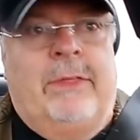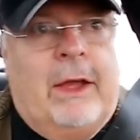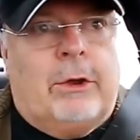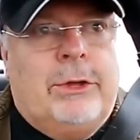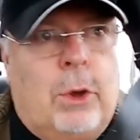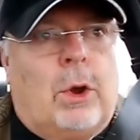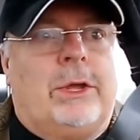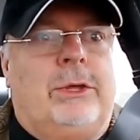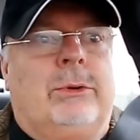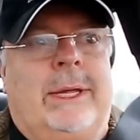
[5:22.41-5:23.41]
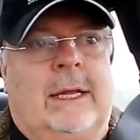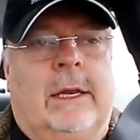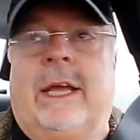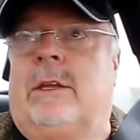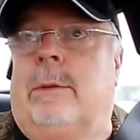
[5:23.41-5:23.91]
They are your unique
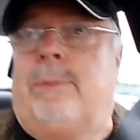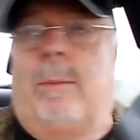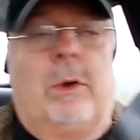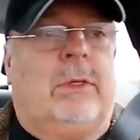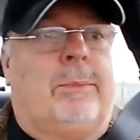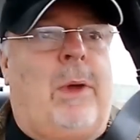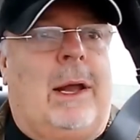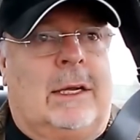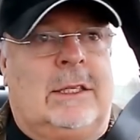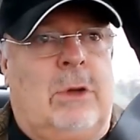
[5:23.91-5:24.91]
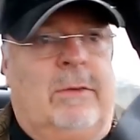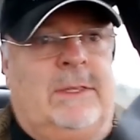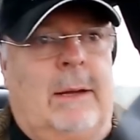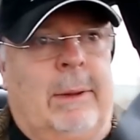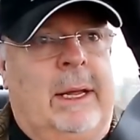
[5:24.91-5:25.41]
link to promote the product. So if
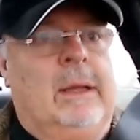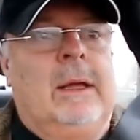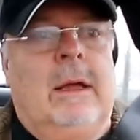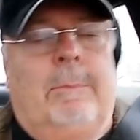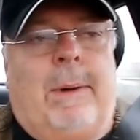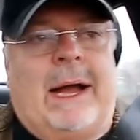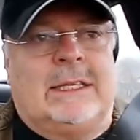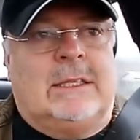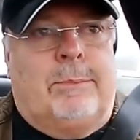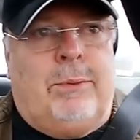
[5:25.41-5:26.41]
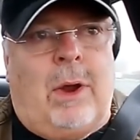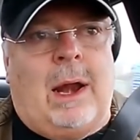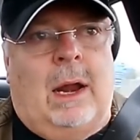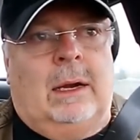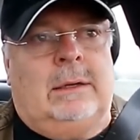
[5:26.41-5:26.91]
somebody buys the
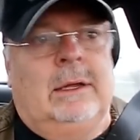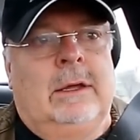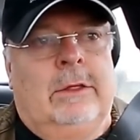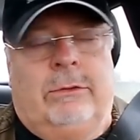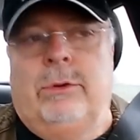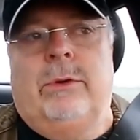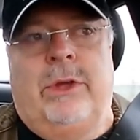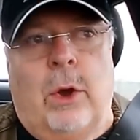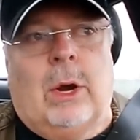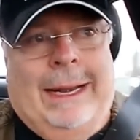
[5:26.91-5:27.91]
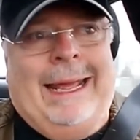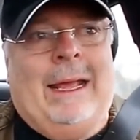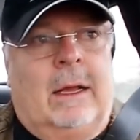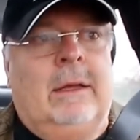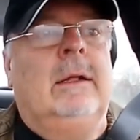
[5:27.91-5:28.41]
product through your
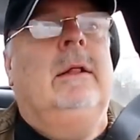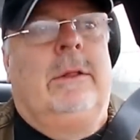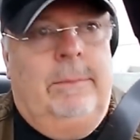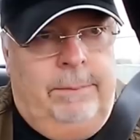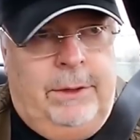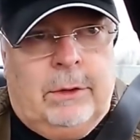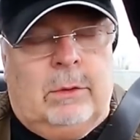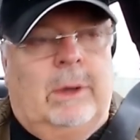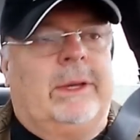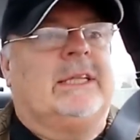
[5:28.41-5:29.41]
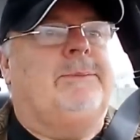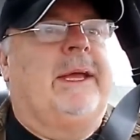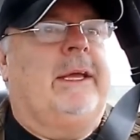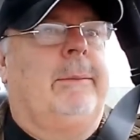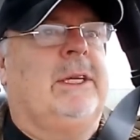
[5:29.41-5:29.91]
link, you're the one who gets
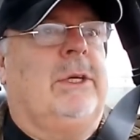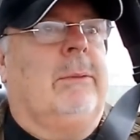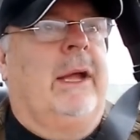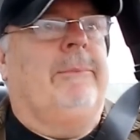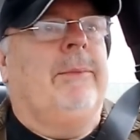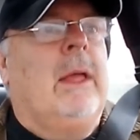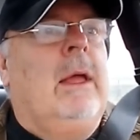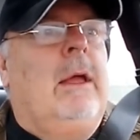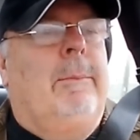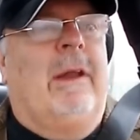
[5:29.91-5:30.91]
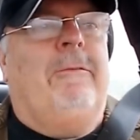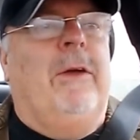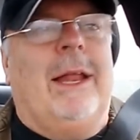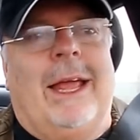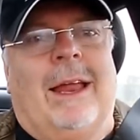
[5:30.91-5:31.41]
paid commission, right? But
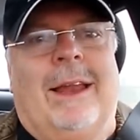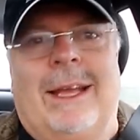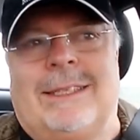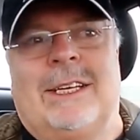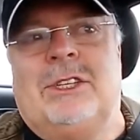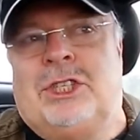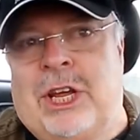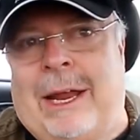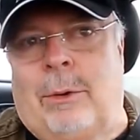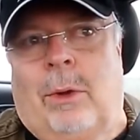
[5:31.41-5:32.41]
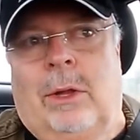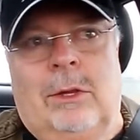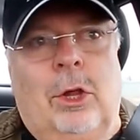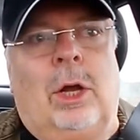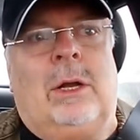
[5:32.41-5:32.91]
affiliate links in general
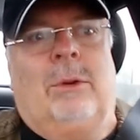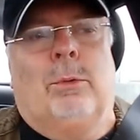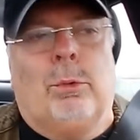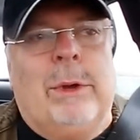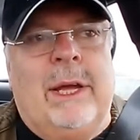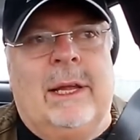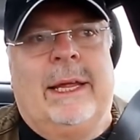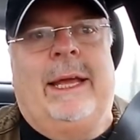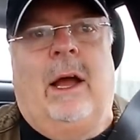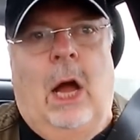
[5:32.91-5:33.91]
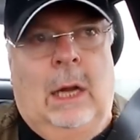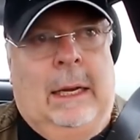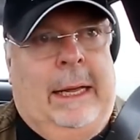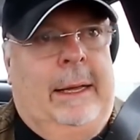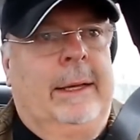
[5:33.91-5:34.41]
look really ugly.